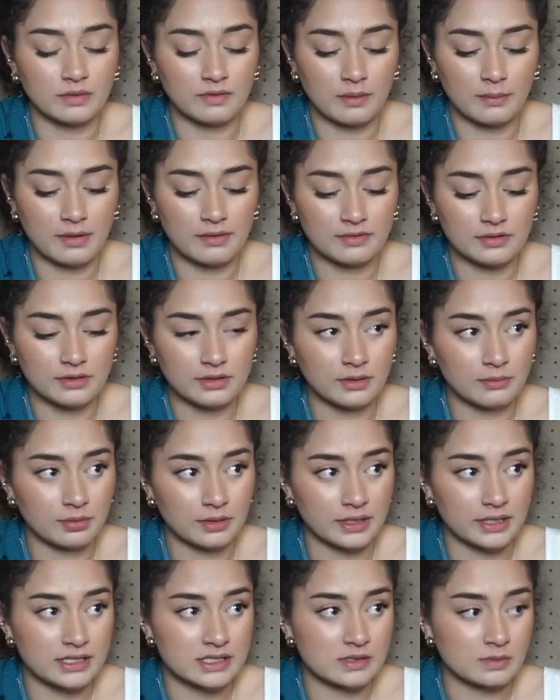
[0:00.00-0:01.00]
if I'm ever in a
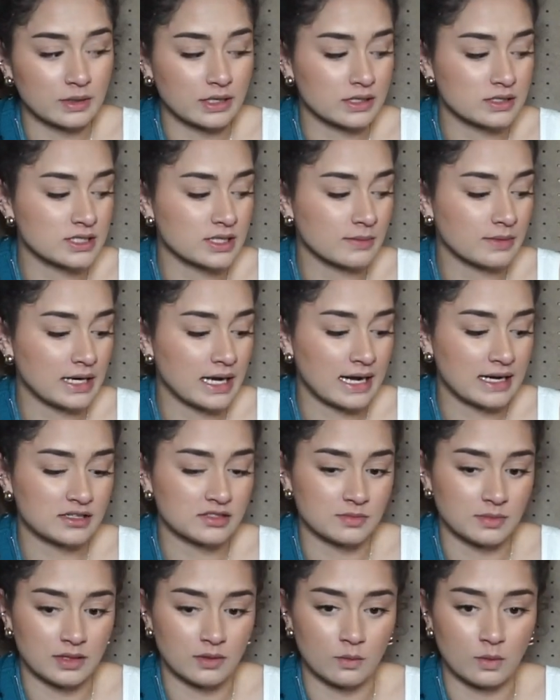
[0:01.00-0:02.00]
place where somebody
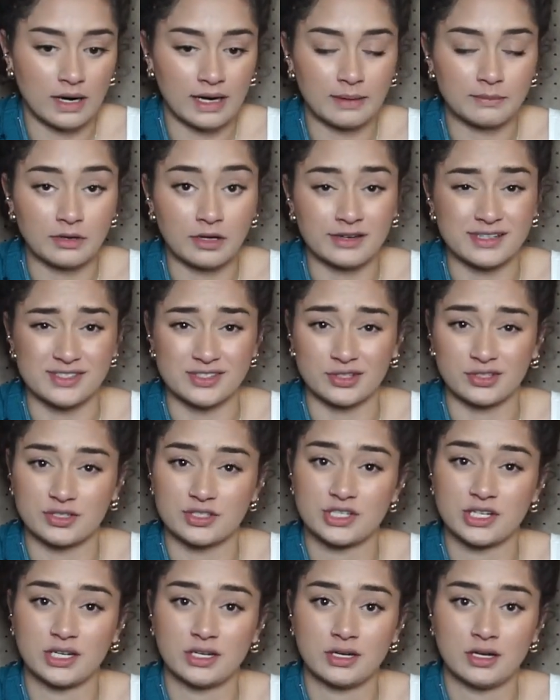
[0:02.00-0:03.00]
asks me why I'm not a
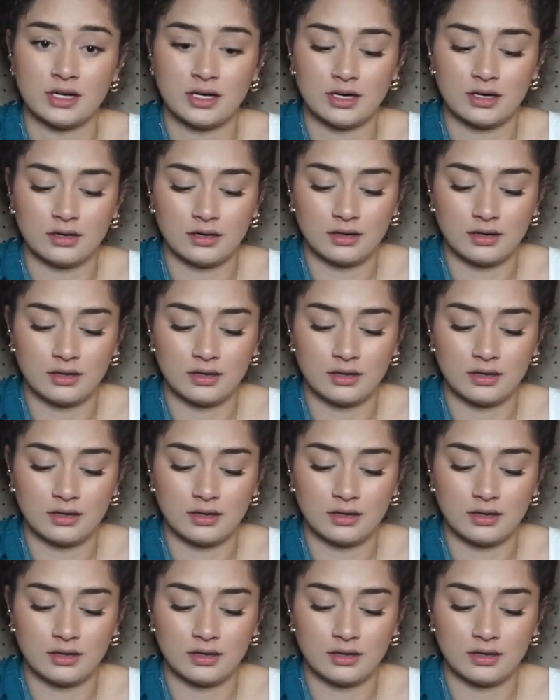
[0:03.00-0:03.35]
surgeon,